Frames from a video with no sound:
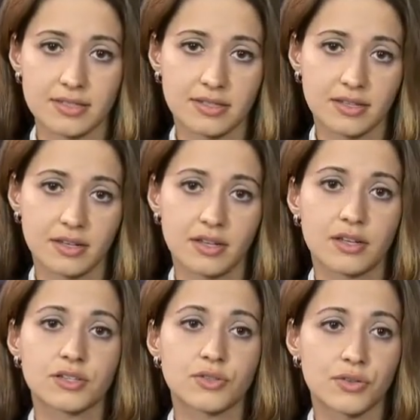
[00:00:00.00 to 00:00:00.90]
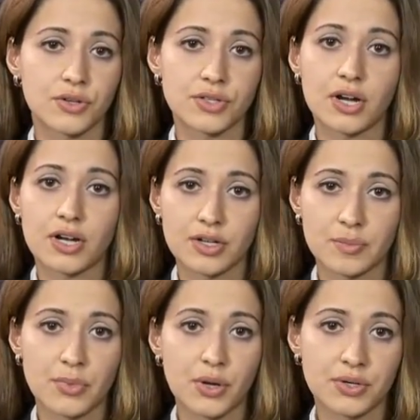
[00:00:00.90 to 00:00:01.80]
Mm-hmm. So those how, are all
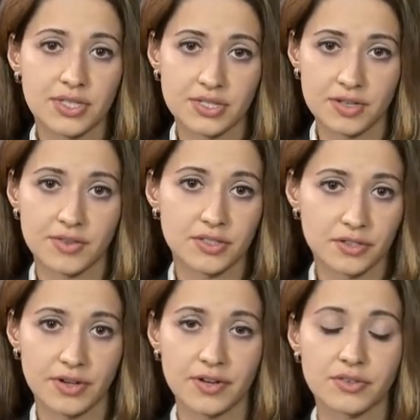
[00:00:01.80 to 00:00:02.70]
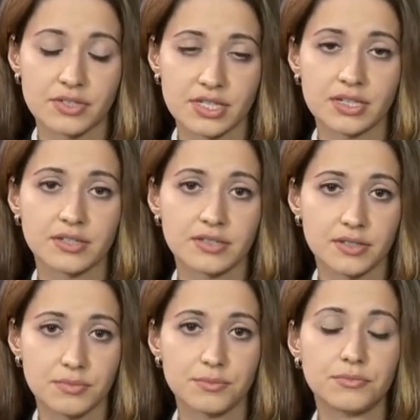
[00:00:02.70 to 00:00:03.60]
components of the survivor's guilt. Yeah.